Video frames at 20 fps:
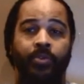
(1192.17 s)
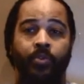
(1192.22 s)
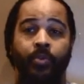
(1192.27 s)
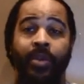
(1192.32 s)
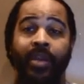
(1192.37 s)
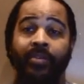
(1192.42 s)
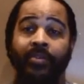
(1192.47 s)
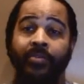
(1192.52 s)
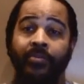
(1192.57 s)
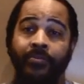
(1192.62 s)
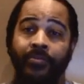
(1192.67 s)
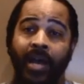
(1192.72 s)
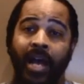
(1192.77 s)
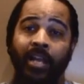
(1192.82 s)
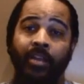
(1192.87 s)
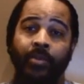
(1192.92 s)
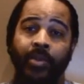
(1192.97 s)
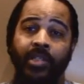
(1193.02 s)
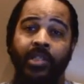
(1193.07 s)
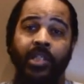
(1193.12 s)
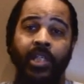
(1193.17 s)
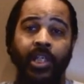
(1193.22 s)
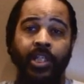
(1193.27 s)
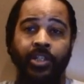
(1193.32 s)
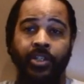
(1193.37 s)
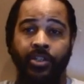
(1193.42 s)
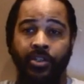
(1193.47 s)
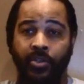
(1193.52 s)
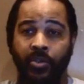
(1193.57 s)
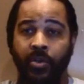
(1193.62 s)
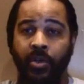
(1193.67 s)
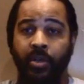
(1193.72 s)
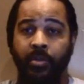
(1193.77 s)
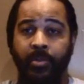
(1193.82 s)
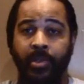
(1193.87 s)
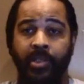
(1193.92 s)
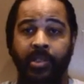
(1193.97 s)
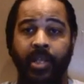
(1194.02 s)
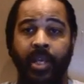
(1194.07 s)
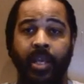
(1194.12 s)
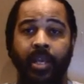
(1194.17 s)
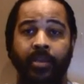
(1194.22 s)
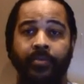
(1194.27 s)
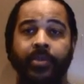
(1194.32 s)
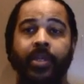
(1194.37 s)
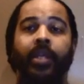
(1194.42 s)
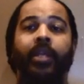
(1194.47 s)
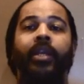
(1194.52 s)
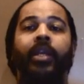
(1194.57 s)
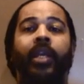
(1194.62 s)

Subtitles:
So we have to follow his teachings in order to be saved.